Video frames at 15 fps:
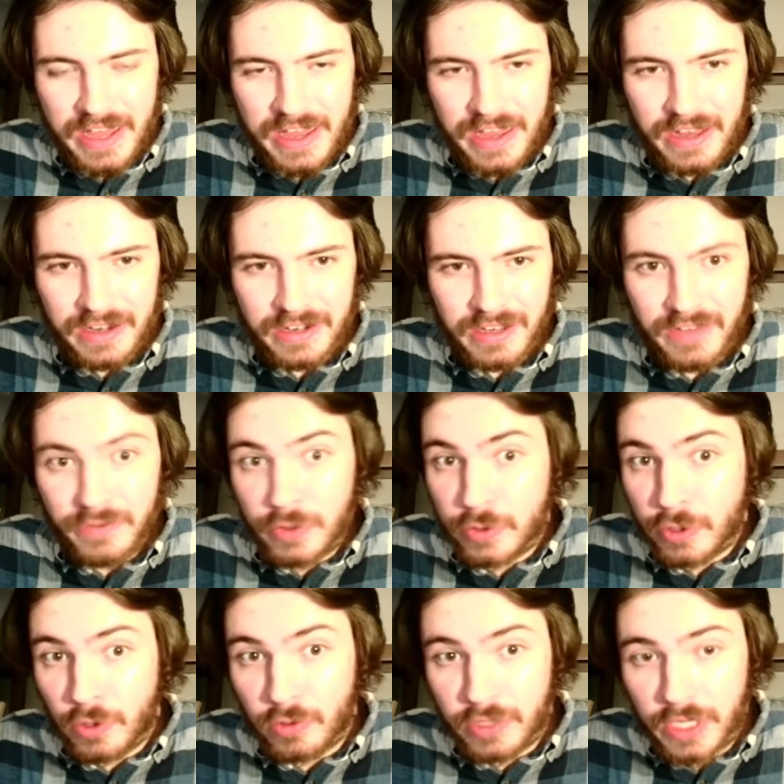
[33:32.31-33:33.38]
and if you
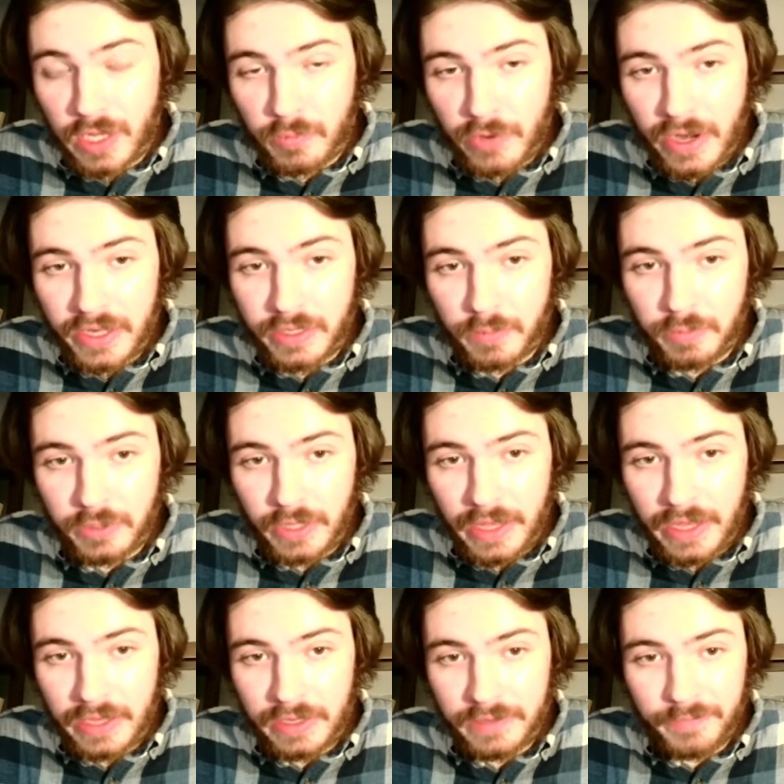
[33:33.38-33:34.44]
don't come ready to
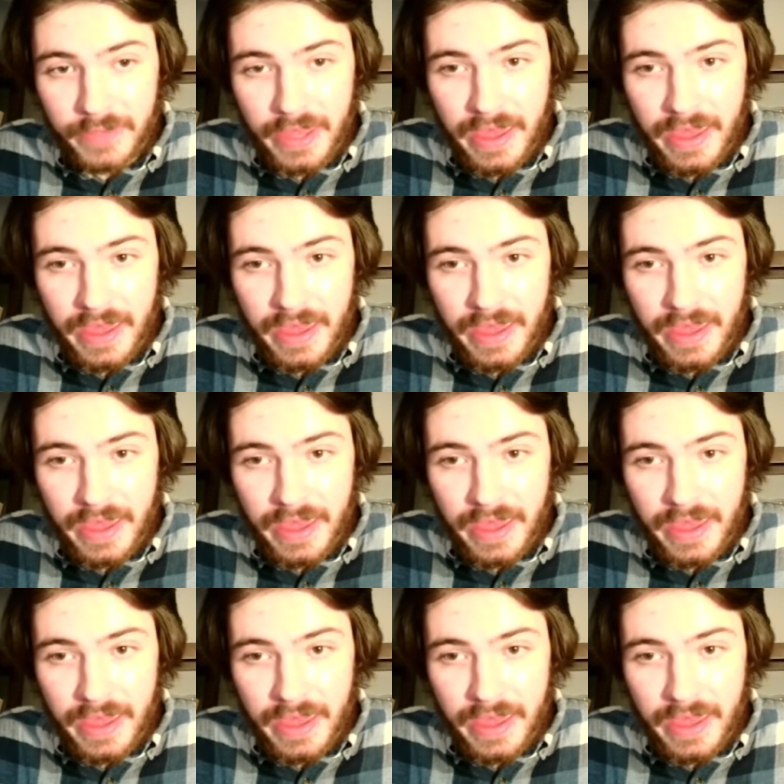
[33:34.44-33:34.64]
play,